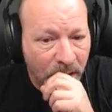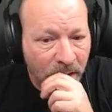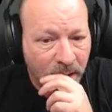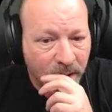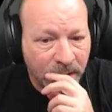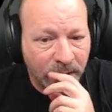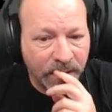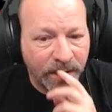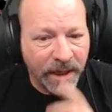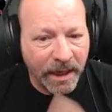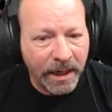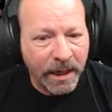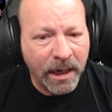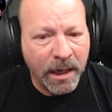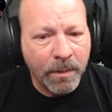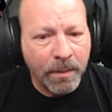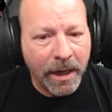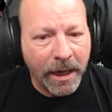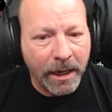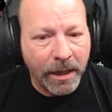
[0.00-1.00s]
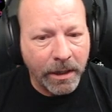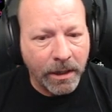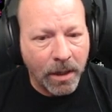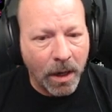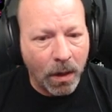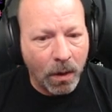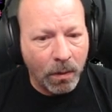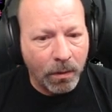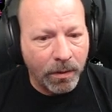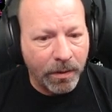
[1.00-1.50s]
Does anybody
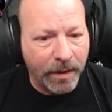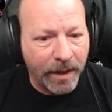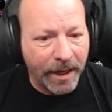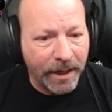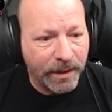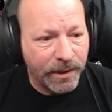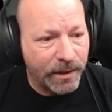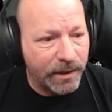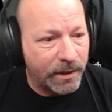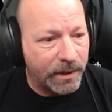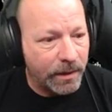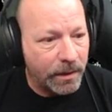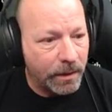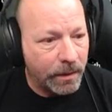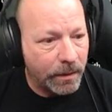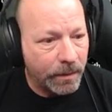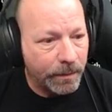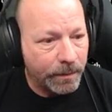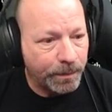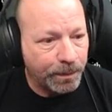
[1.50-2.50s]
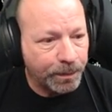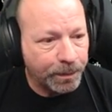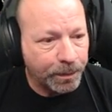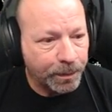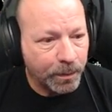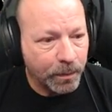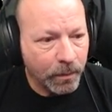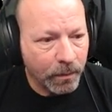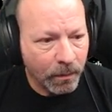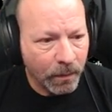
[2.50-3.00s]
know this?
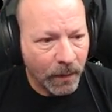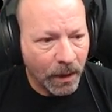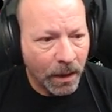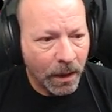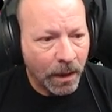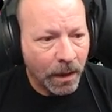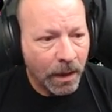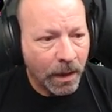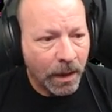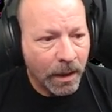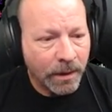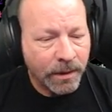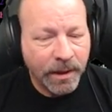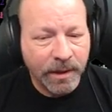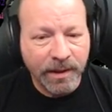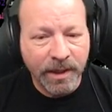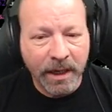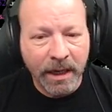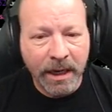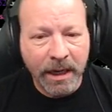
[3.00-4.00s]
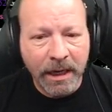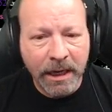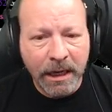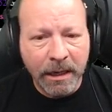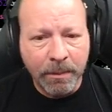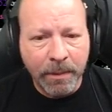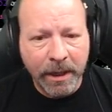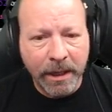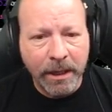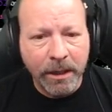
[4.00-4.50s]
Does
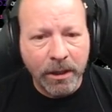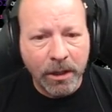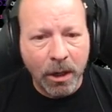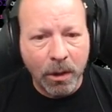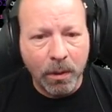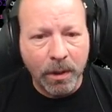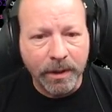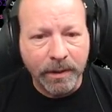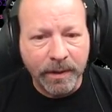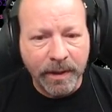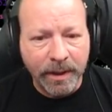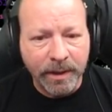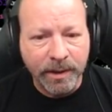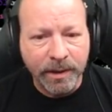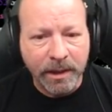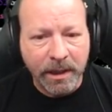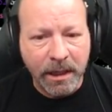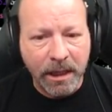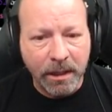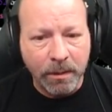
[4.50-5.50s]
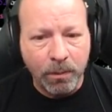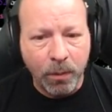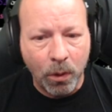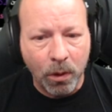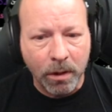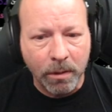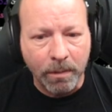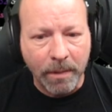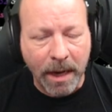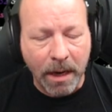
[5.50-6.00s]
anybody know what this
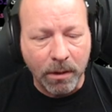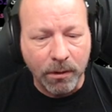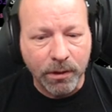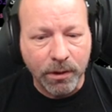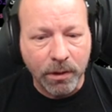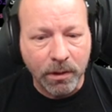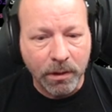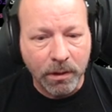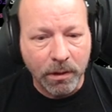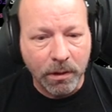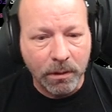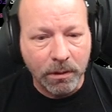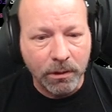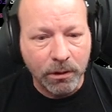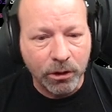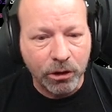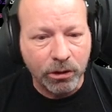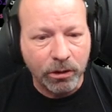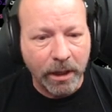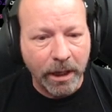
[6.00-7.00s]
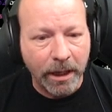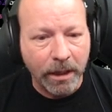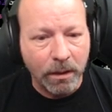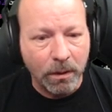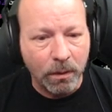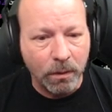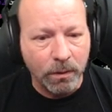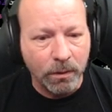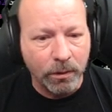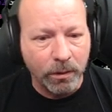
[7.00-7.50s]
keyboard mouse tray
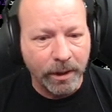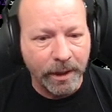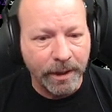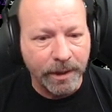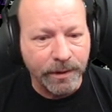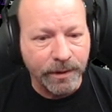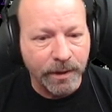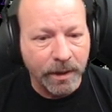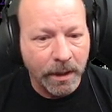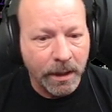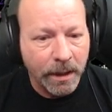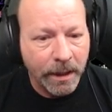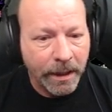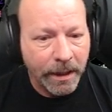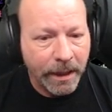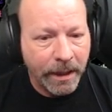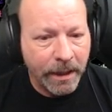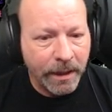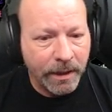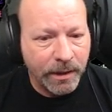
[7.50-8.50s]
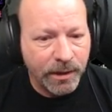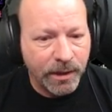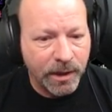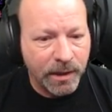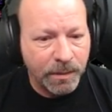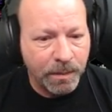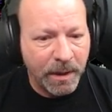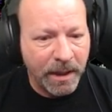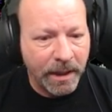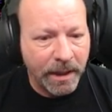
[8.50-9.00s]
holder is? It is
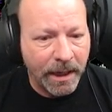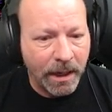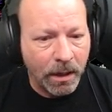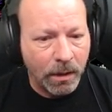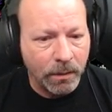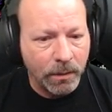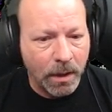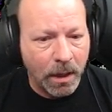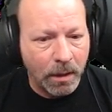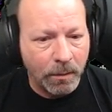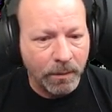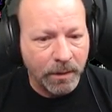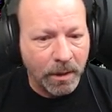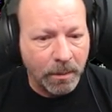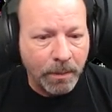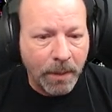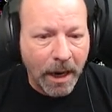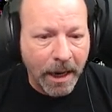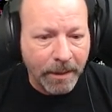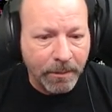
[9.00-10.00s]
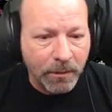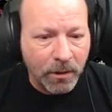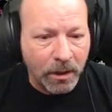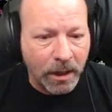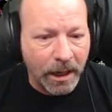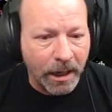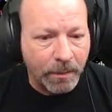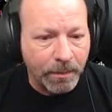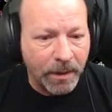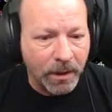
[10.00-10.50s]
just being held on with a pipe
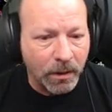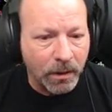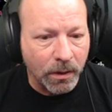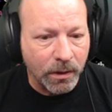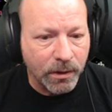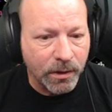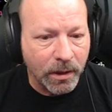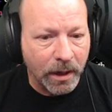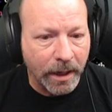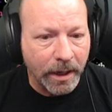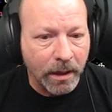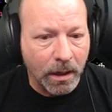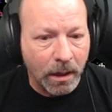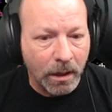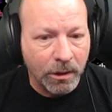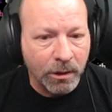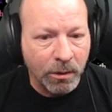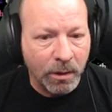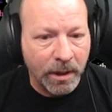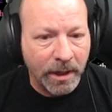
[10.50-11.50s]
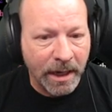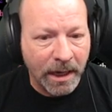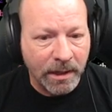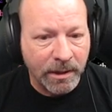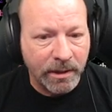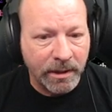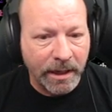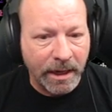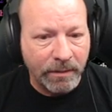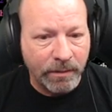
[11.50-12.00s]
clamp, it looks like, onto a
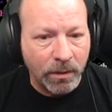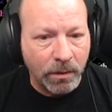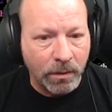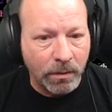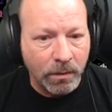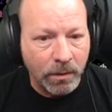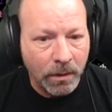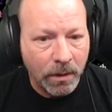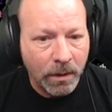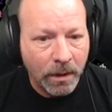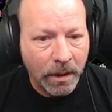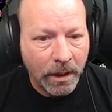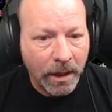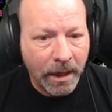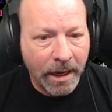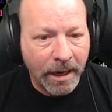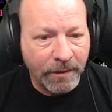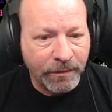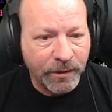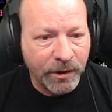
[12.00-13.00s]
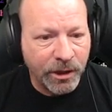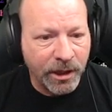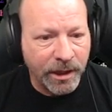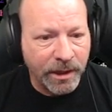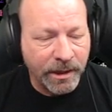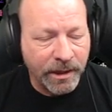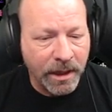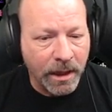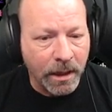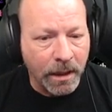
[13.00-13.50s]
next level
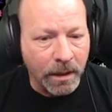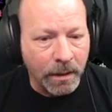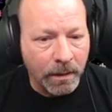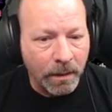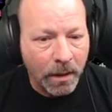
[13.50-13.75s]
FGT.